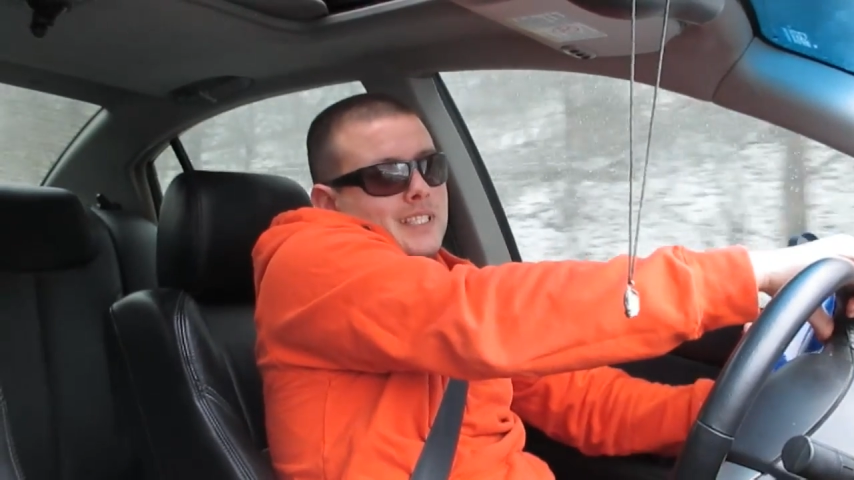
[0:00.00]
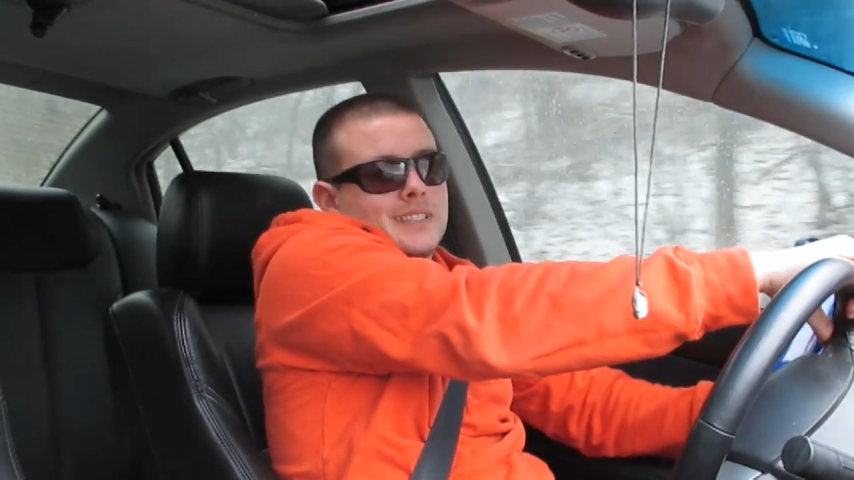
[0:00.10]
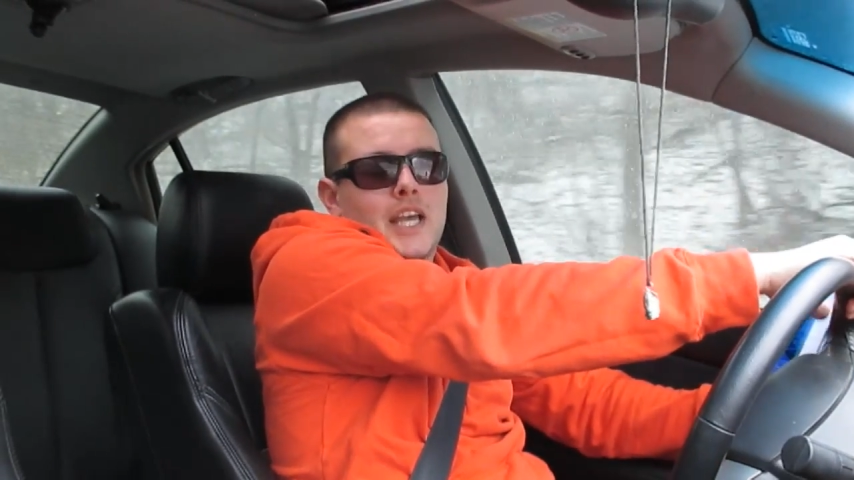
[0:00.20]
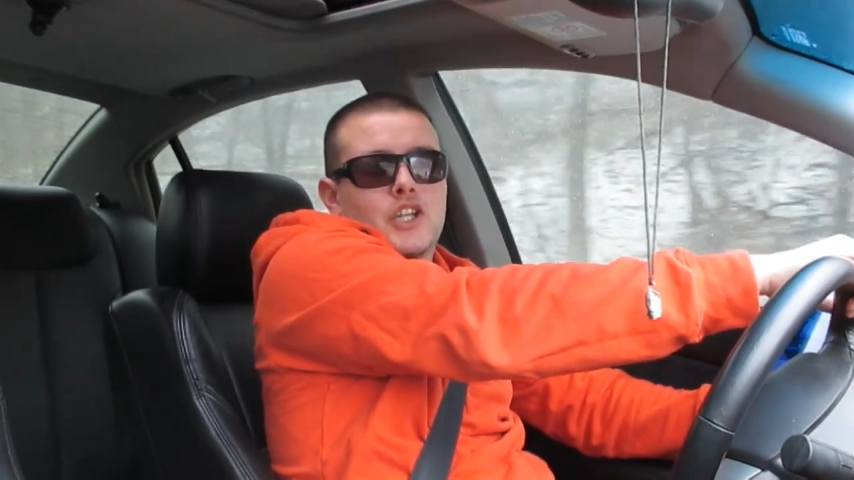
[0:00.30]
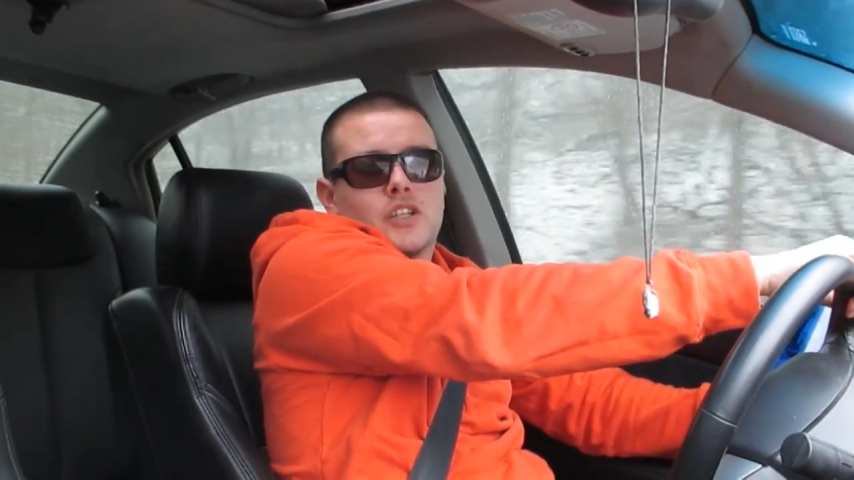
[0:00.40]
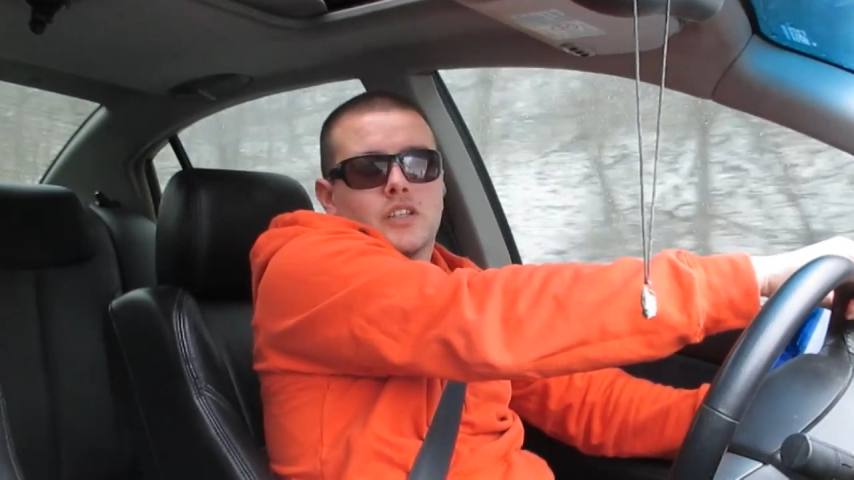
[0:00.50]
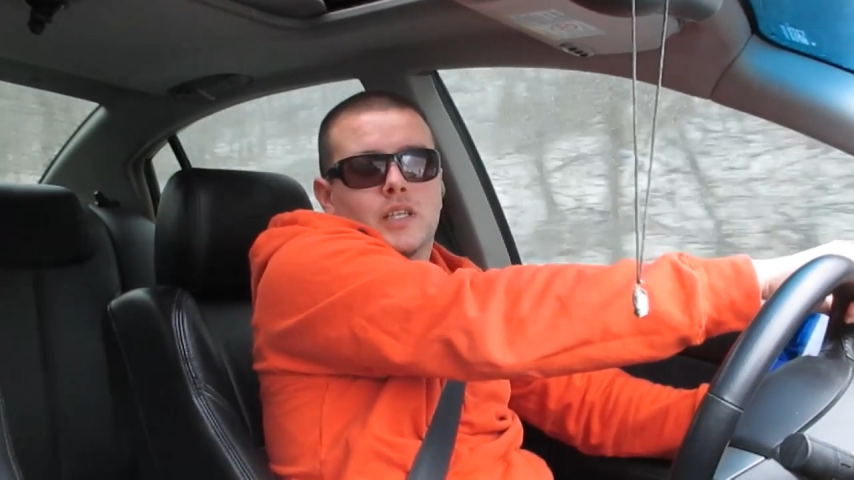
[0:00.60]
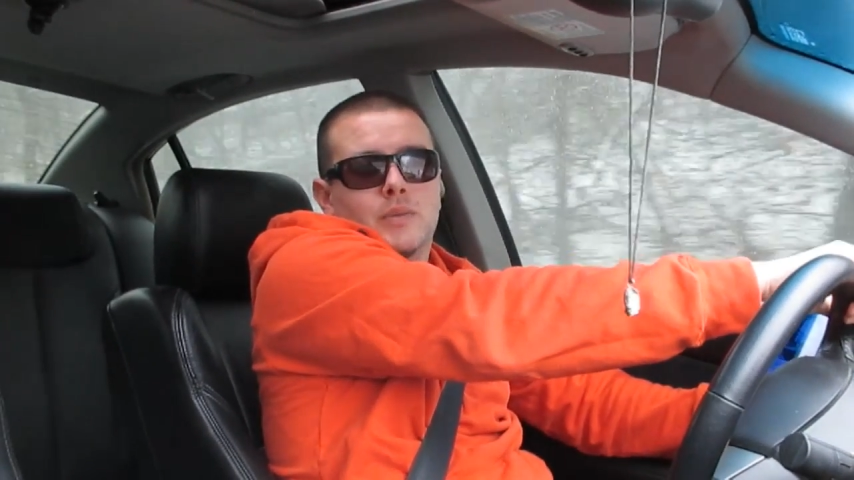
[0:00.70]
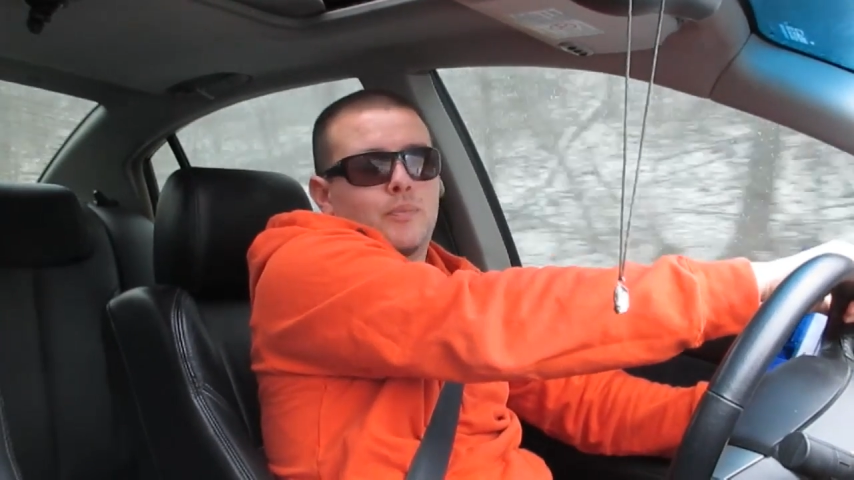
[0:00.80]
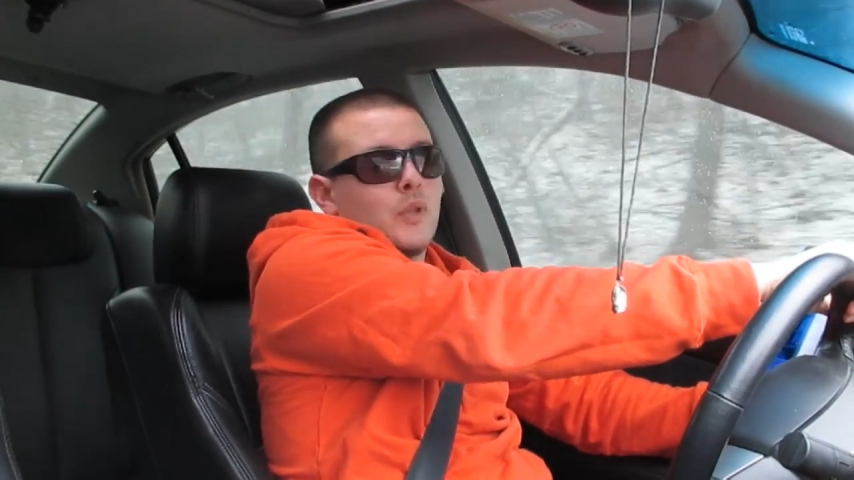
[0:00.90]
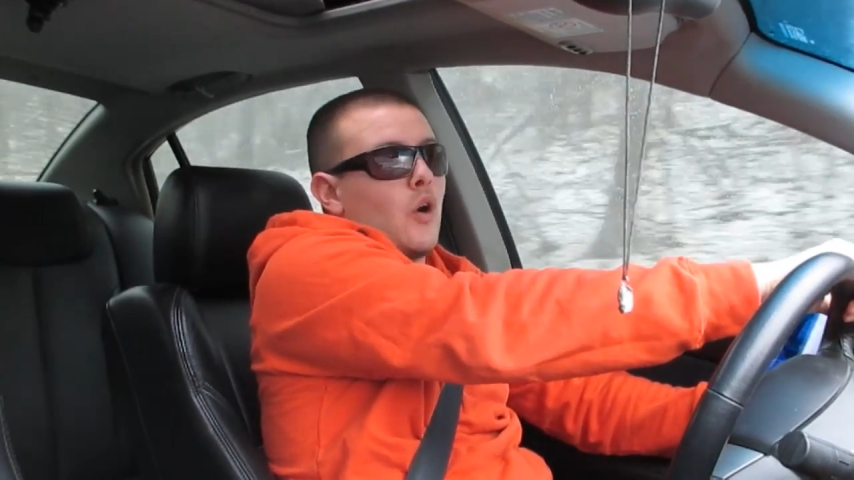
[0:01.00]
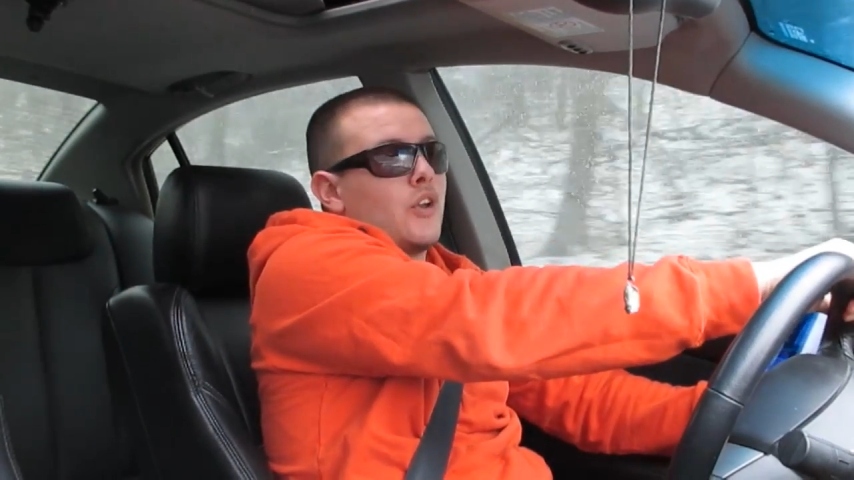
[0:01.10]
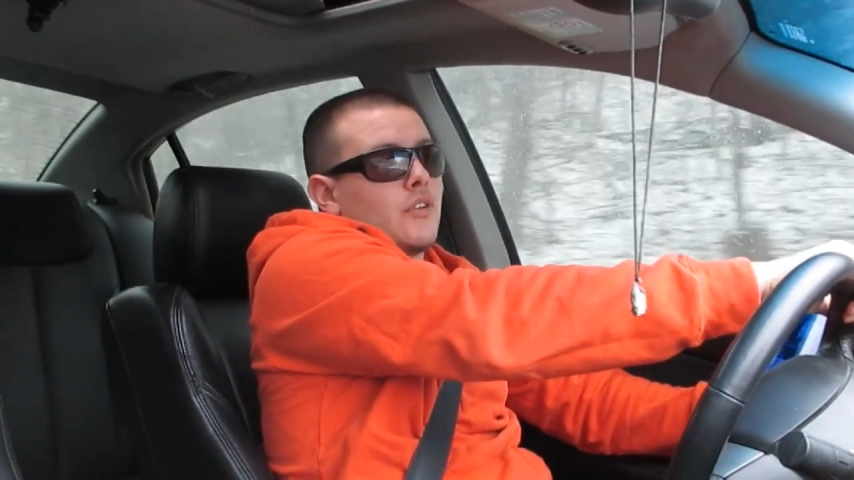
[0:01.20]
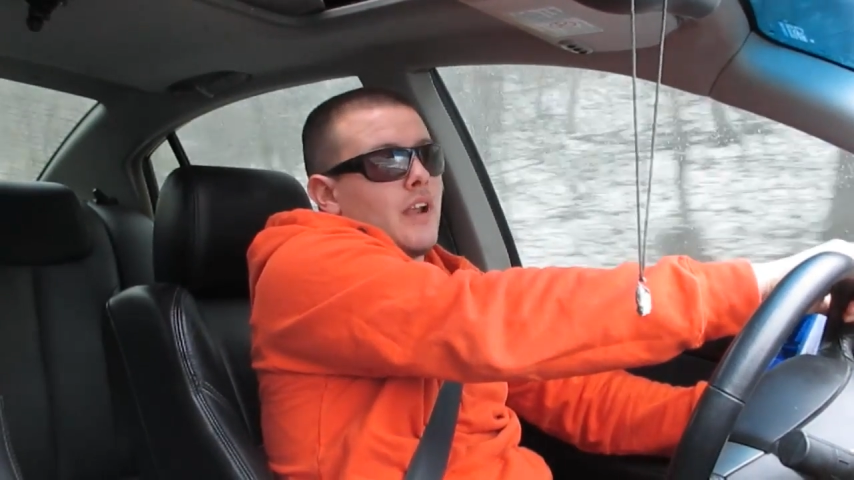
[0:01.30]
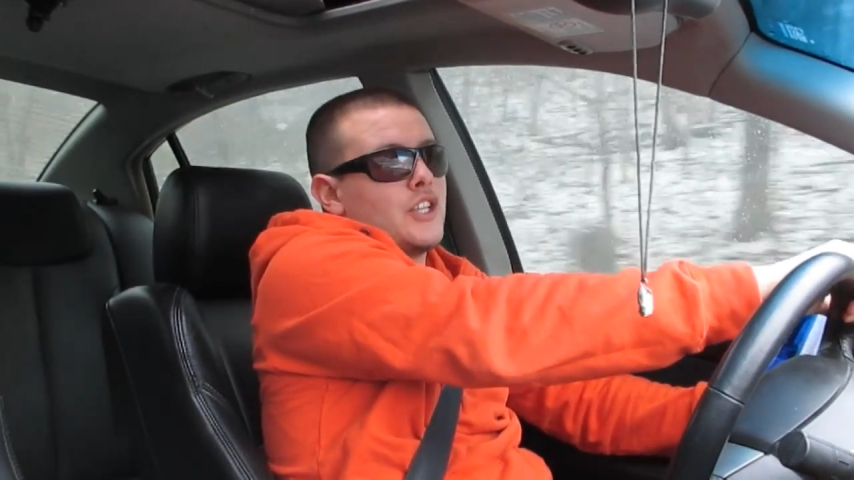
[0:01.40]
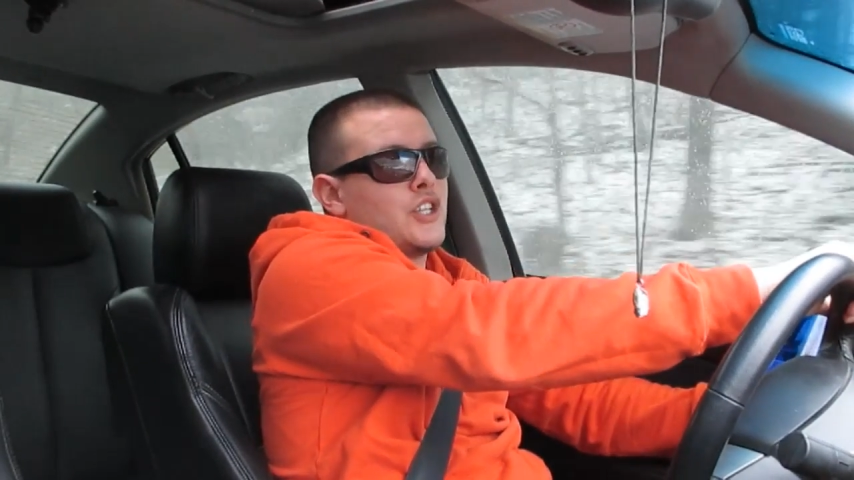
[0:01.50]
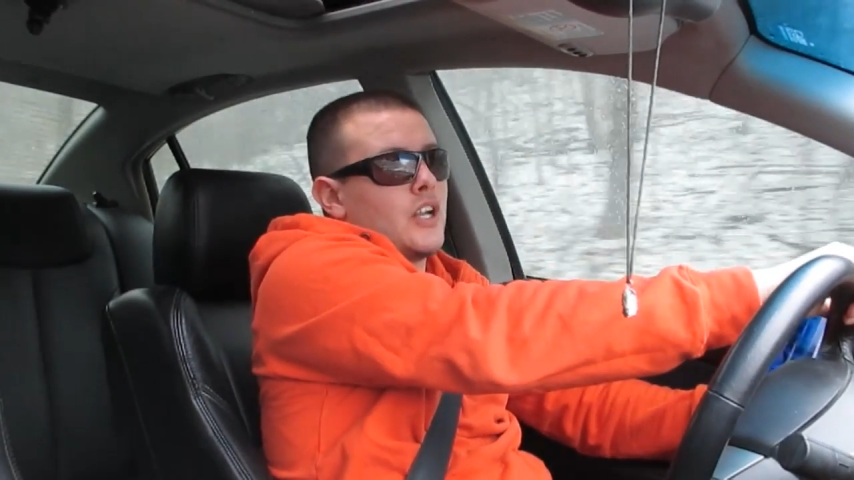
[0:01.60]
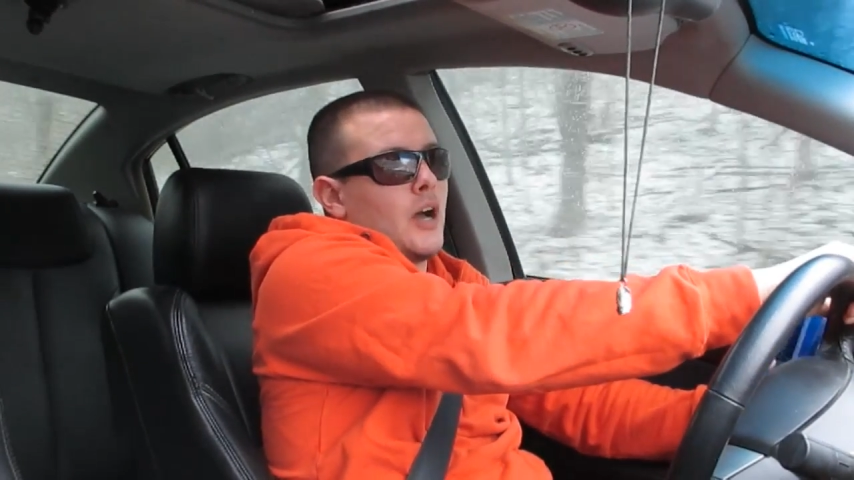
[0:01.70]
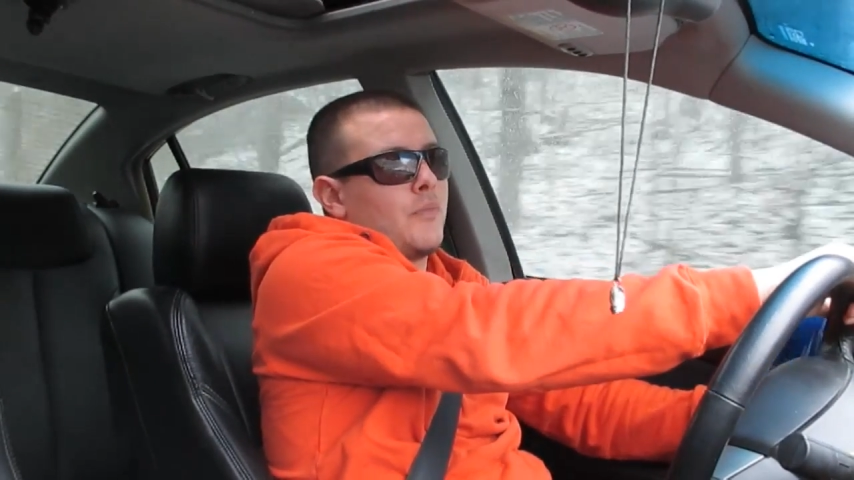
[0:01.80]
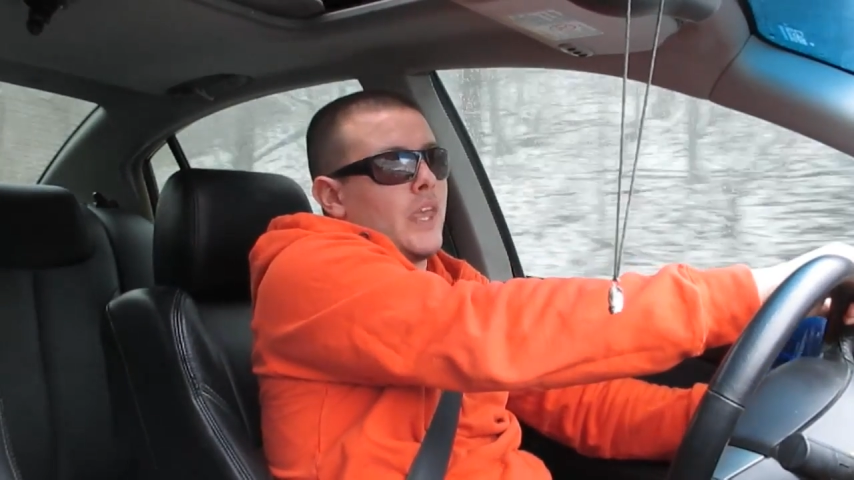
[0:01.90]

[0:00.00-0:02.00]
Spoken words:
essentially blow your engine up.